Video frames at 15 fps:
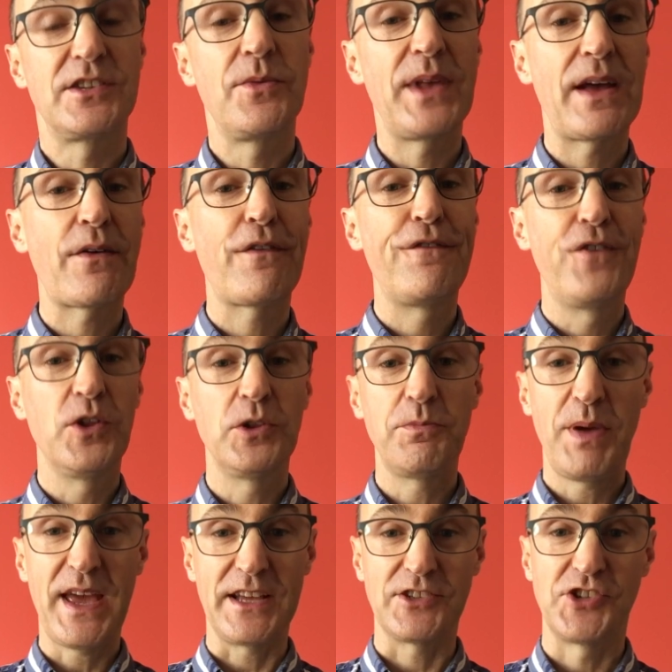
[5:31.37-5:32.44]
So we'd have a full
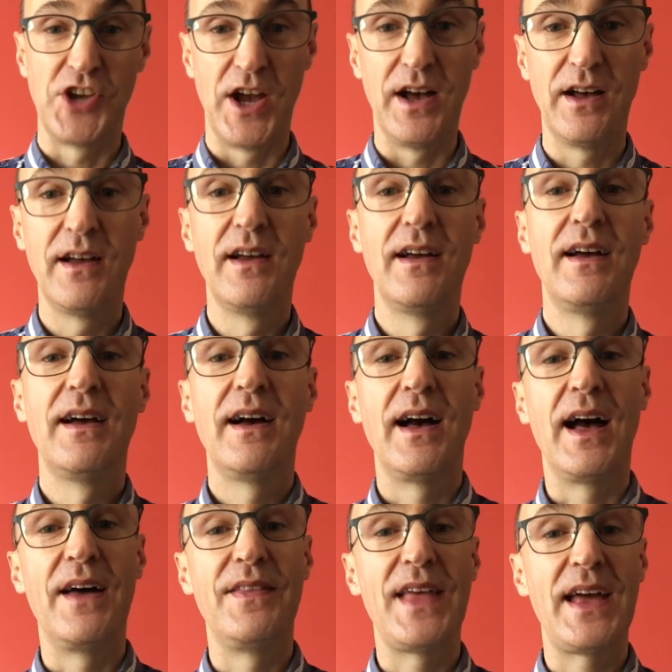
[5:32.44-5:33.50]
picture
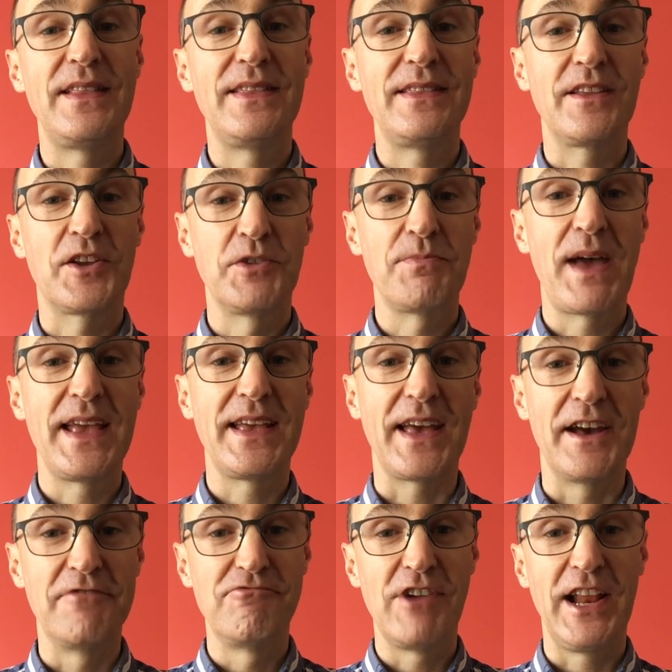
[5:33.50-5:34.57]
and then could
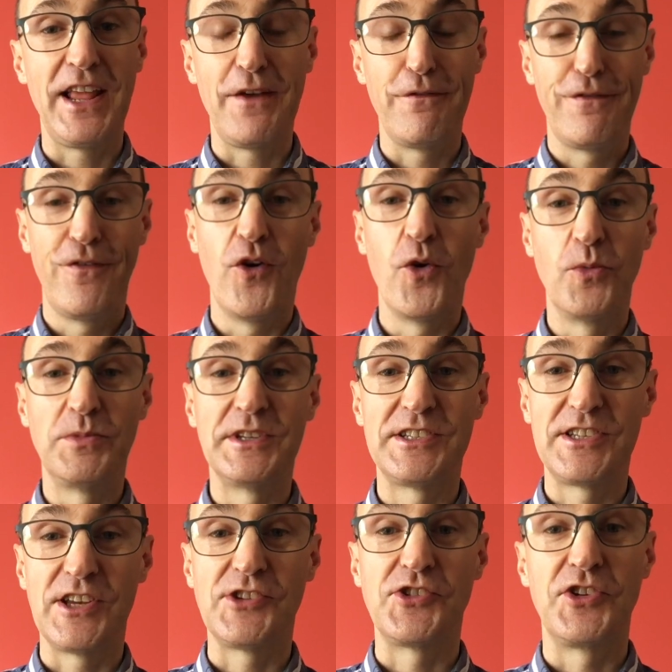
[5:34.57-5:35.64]
make a really informed
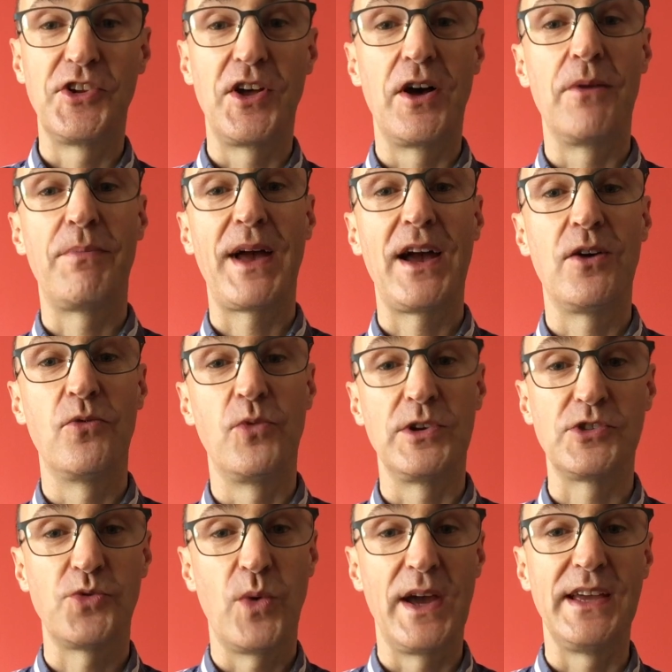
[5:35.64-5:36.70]
decision about
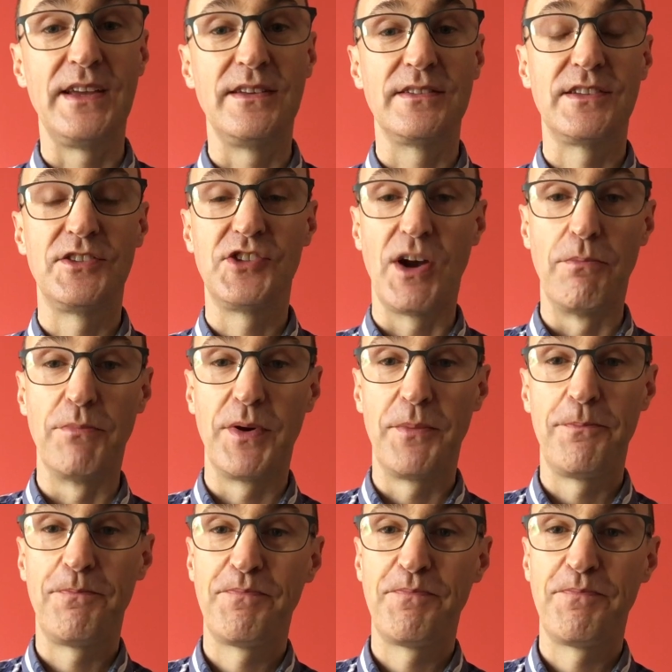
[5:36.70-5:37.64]
which way to jump.